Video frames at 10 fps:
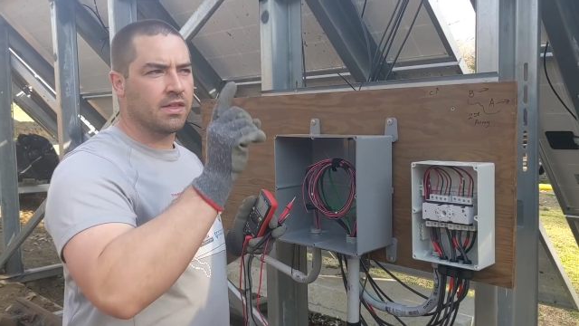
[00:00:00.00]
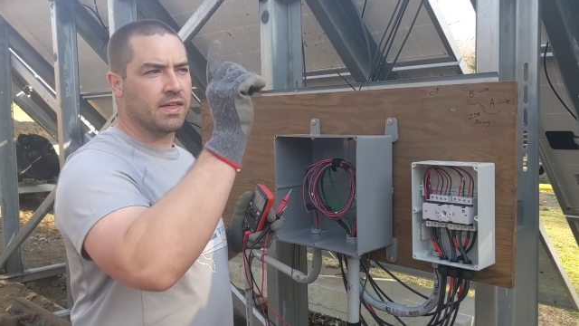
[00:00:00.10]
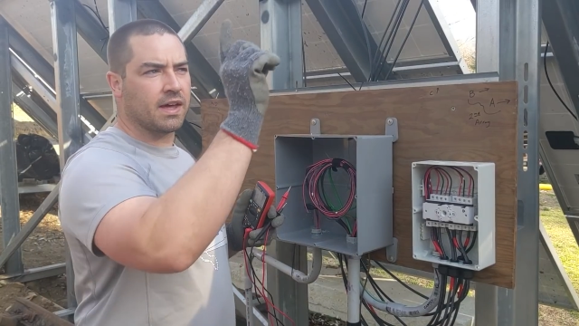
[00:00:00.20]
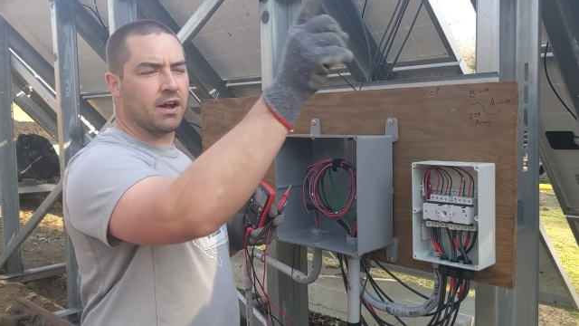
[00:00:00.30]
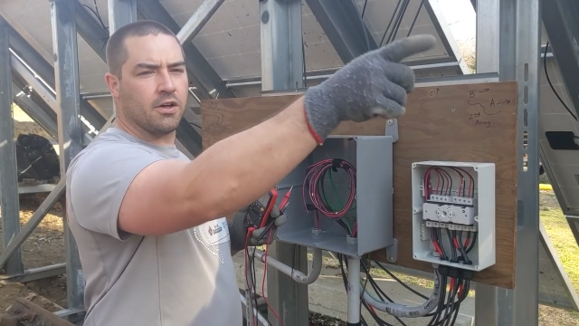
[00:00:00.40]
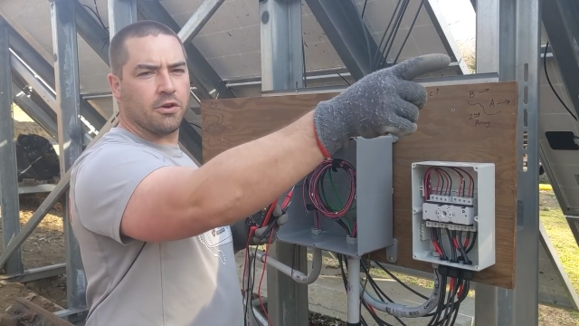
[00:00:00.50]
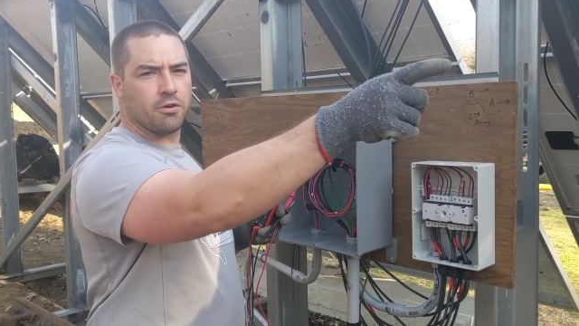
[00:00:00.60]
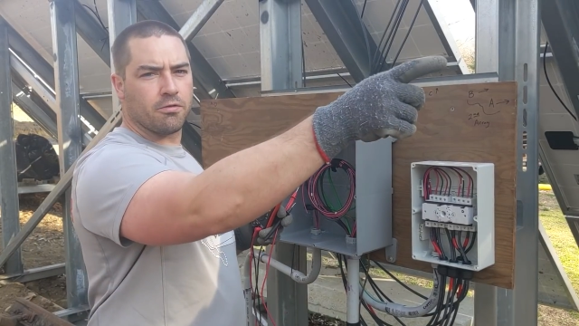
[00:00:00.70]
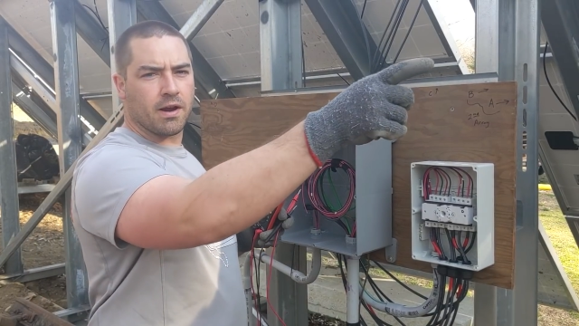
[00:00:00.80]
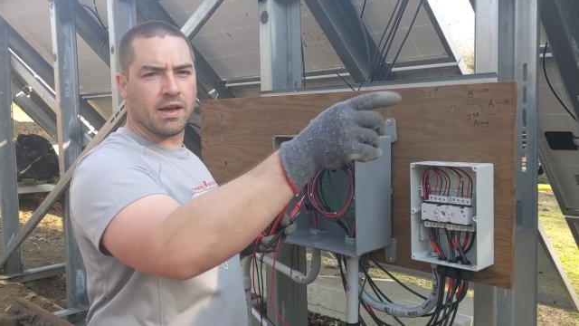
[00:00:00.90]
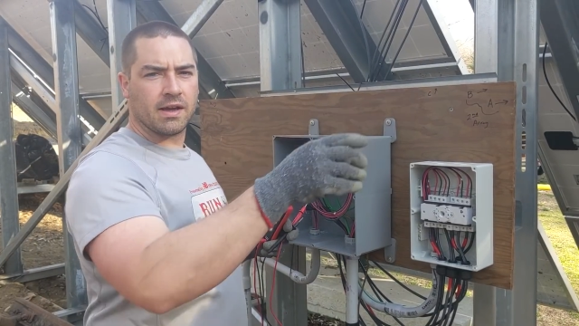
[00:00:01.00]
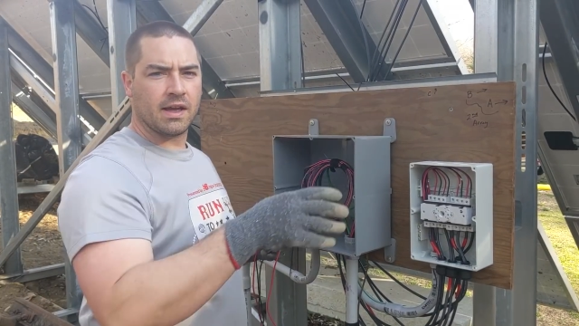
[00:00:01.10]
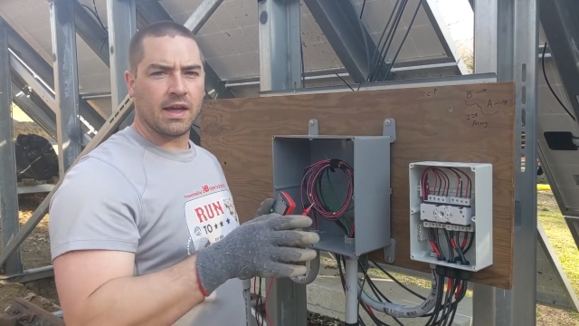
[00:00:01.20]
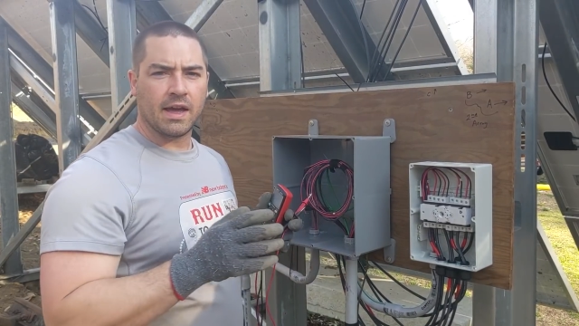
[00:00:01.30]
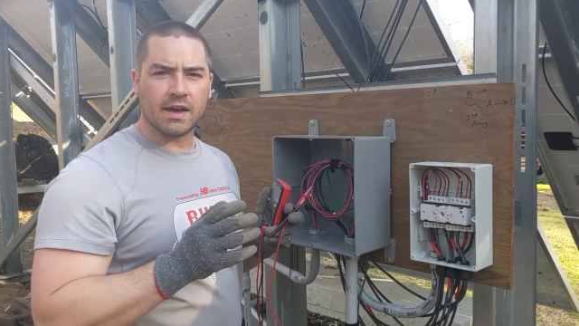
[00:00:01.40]
That other array
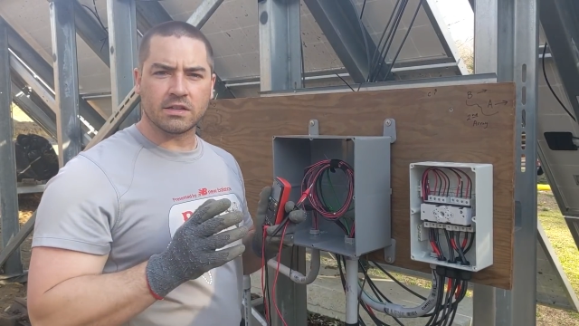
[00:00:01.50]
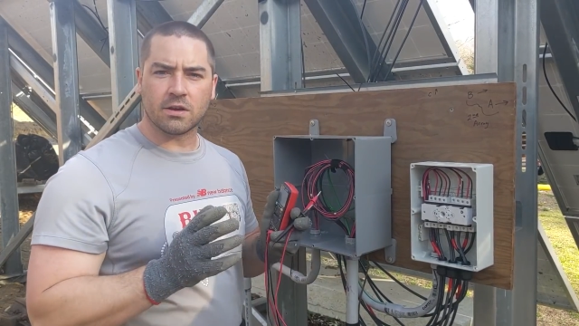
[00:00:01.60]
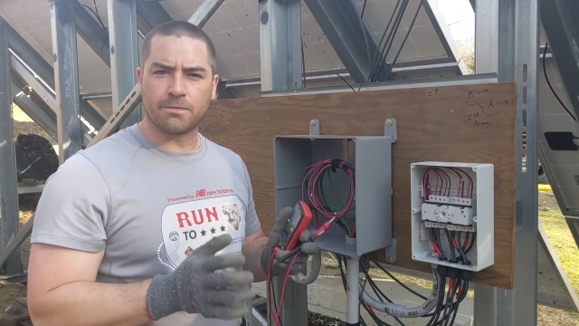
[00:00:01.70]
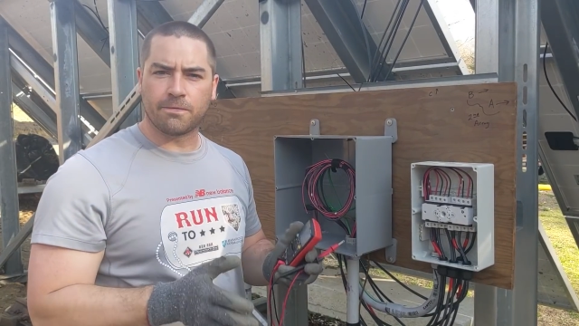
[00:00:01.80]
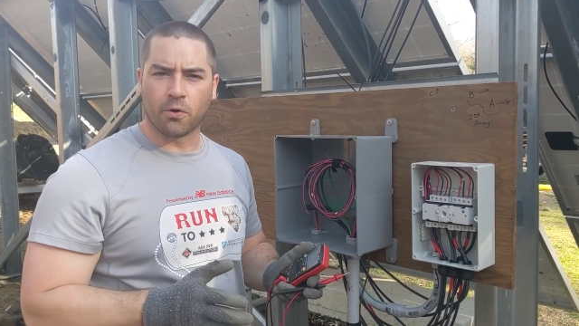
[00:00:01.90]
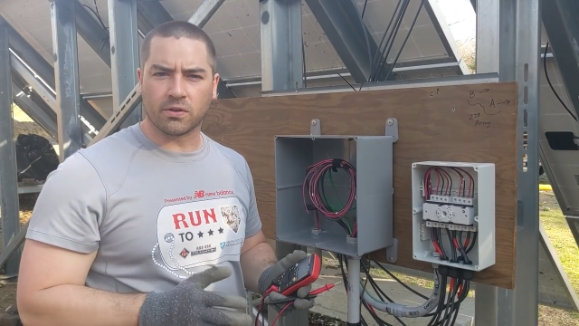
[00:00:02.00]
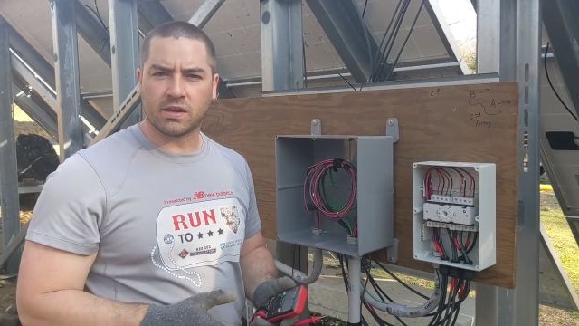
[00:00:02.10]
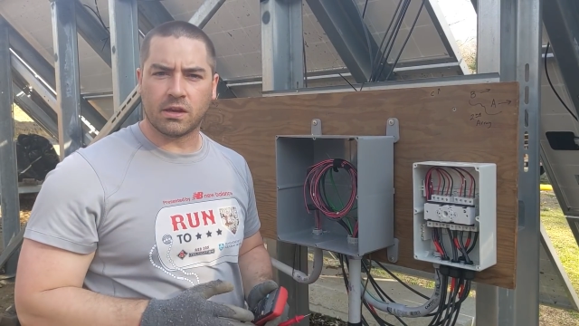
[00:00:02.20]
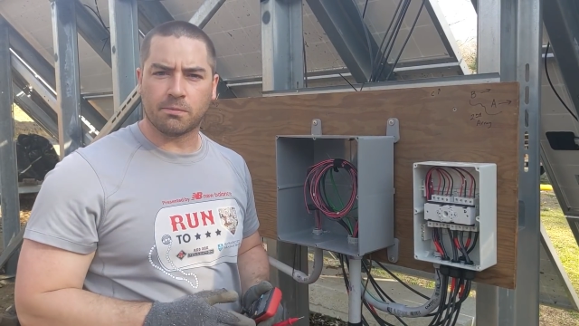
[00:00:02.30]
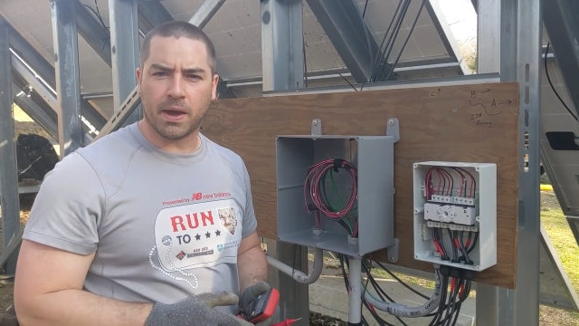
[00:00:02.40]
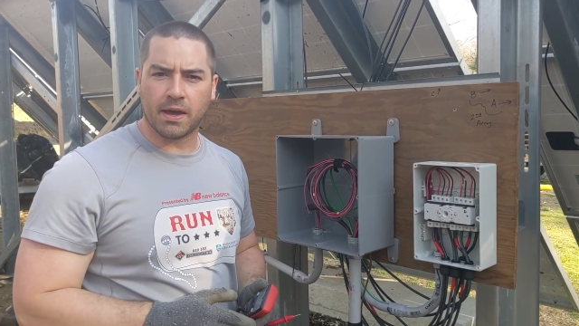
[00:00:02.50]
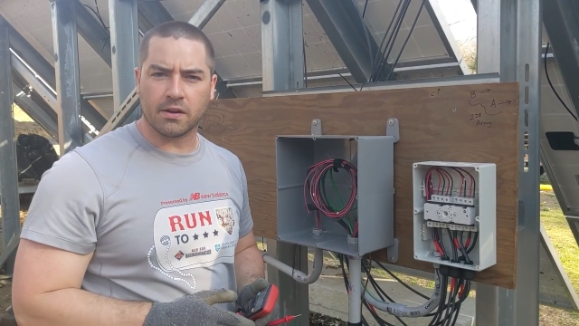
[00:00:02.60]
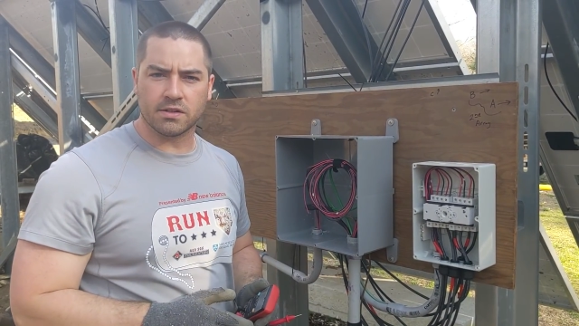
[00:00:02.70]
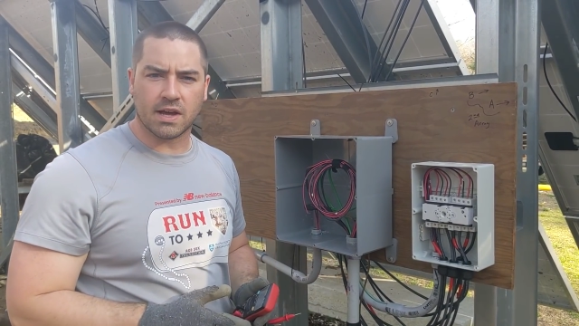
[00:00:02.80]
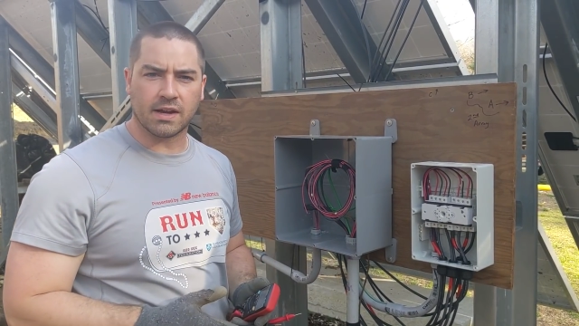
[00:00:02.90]
has 14
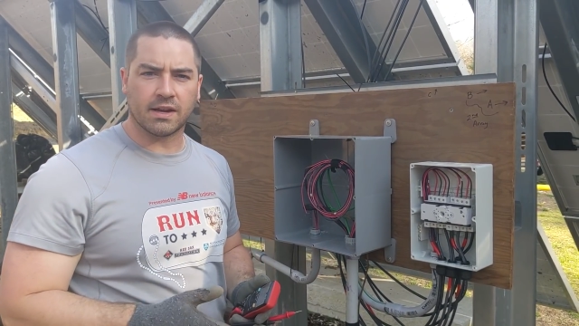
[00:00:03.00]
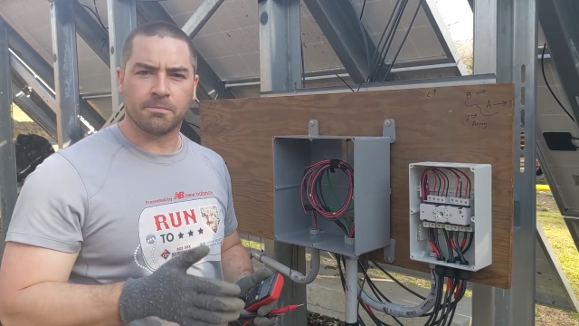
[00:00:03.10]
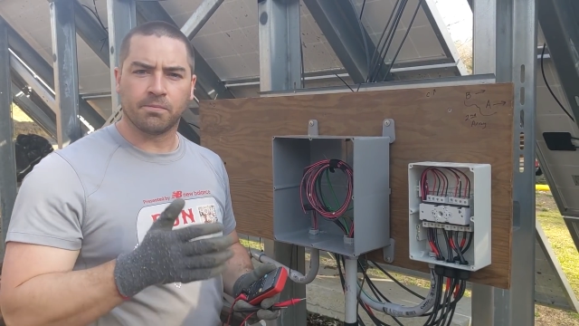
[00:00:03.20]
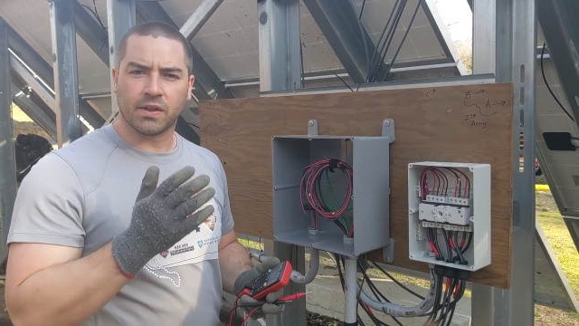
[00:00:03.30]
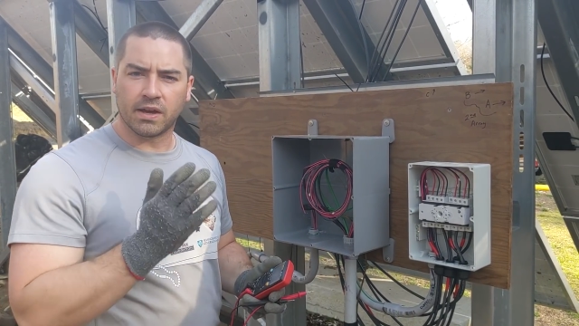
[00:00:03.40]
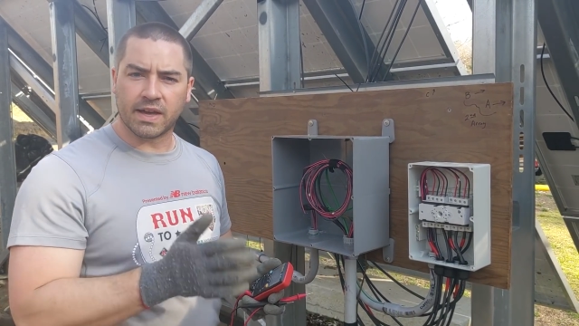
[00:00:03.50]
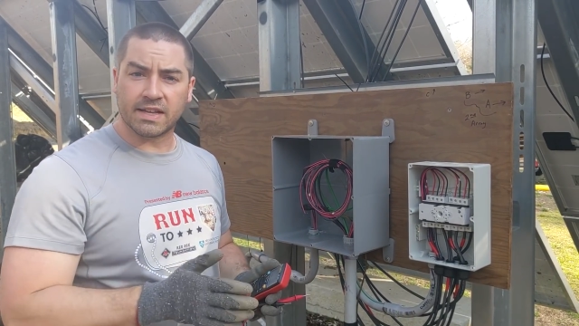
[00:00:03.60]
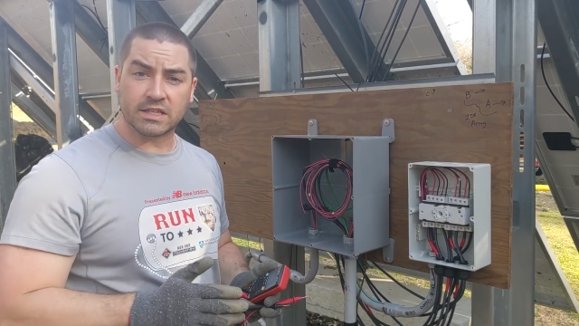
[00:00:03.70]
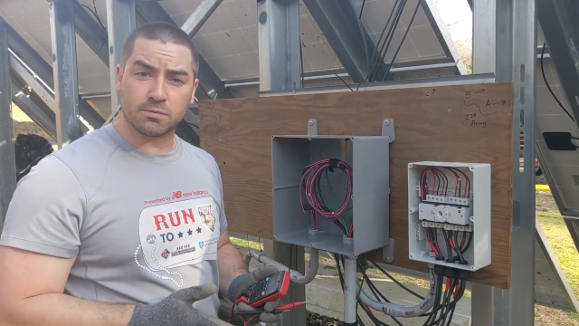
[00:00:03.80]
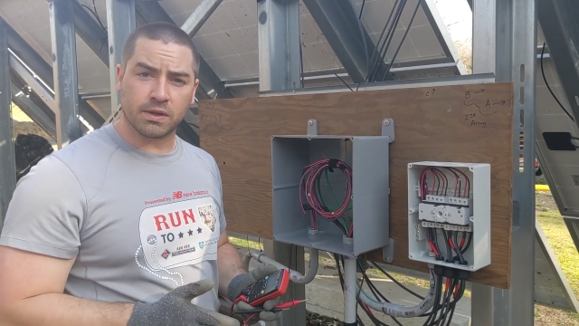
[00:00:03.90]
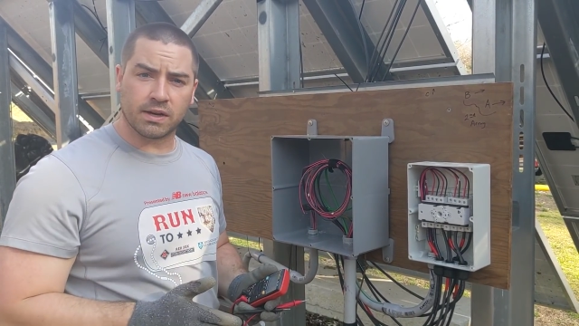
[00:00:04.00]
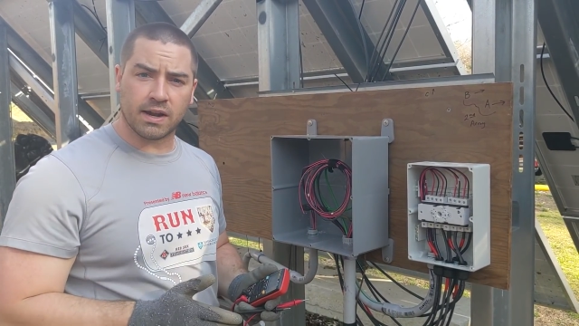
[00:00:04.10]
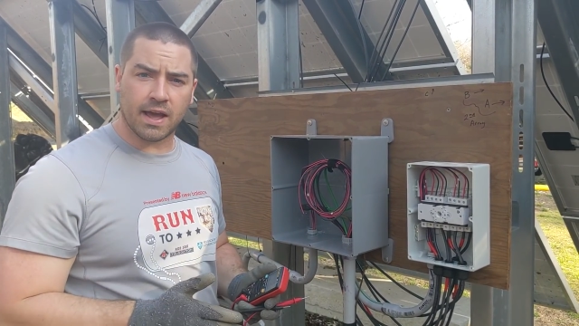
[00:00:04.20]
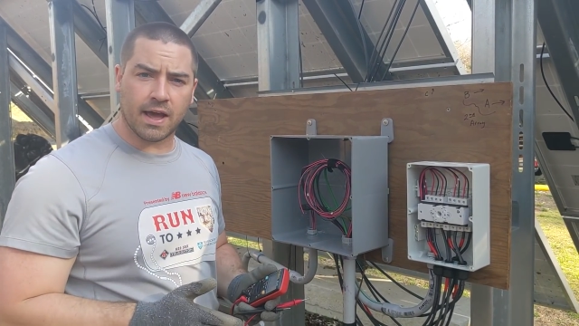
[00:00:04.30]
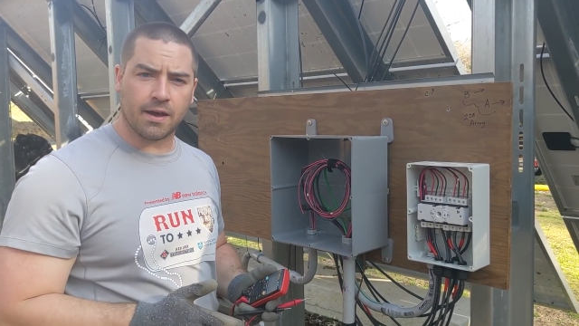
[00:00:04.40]
panels on it. Again, split
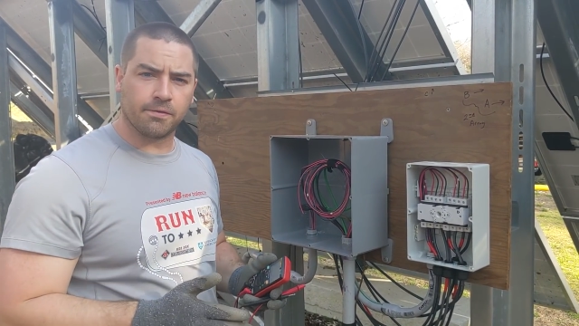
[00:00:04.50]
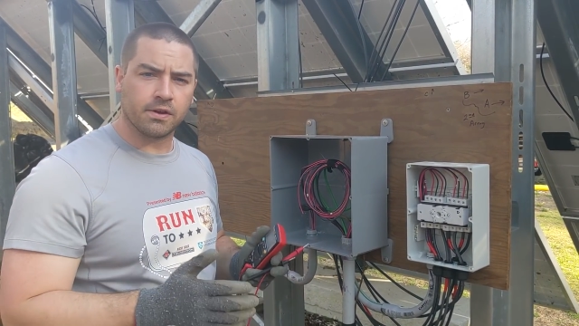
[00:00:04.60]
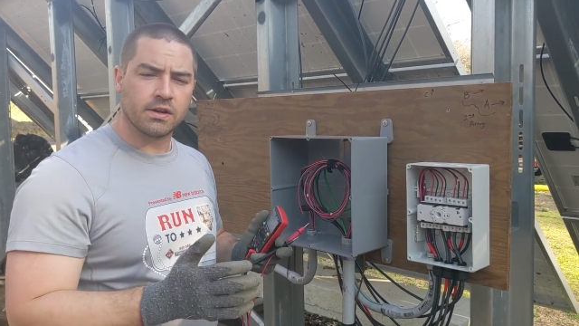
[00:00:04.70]
in half,